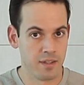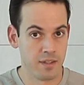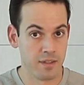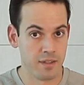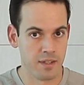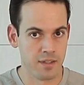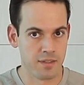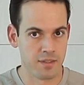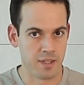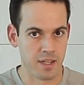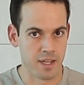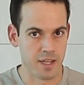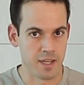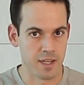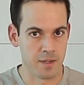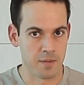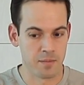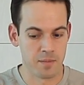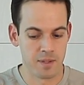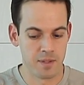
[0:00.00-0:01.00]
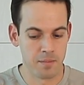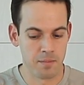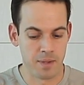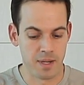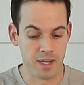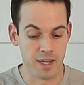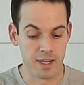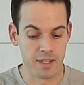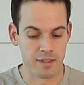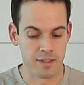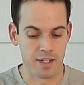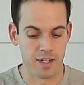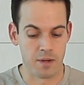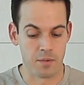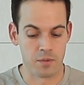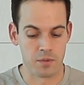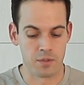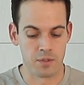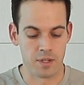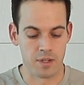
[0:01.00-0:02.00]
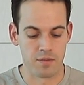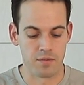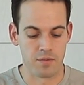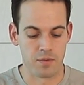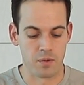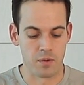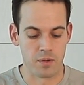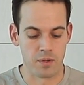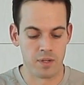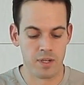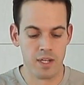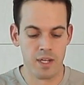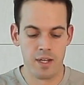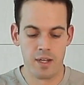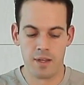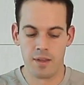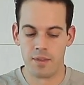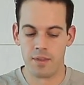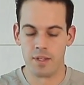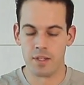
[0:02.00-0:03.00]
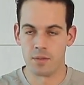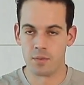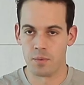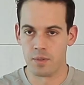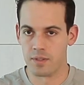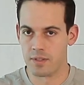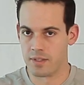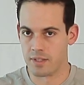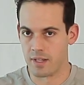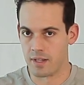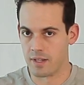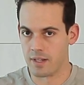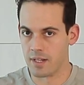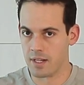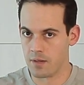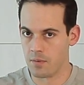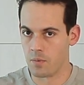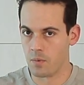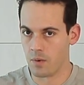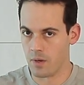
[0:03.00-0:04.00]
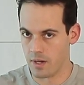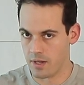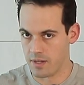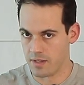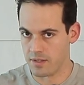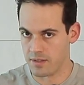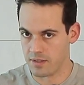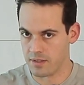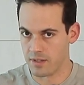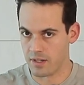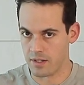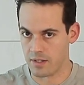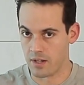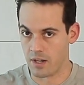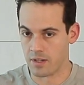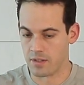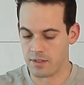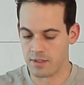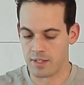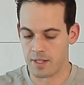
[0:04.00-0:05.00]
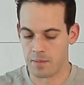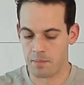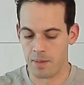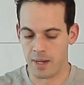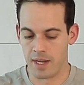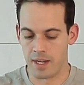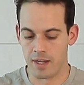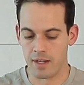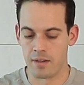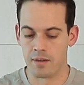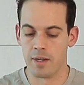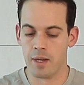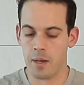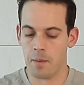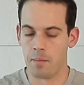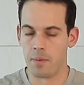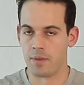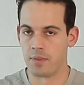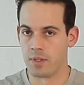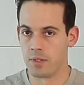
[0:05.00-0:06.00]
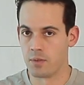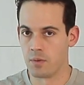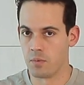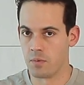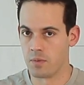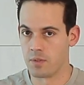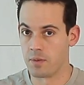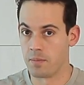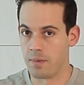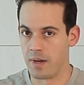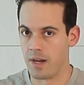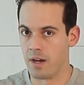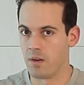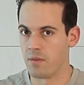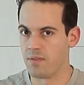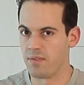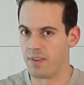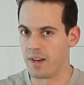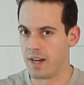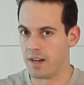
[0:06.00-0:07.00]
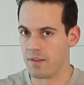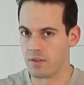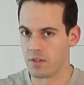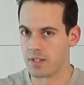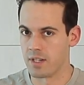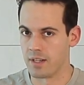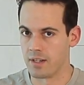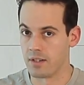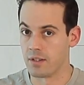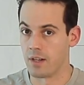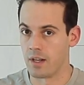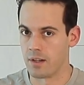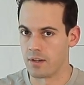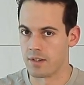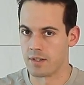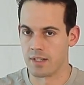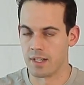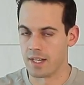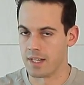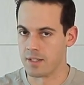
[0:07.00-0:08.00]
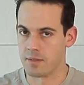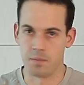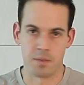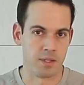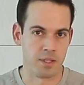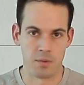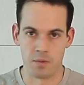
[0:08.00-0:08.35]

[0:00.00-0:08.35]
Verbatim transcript: the same pan that I was looking for. This one said it was a non-stick pan, but this one was about five or ten dollars less, but there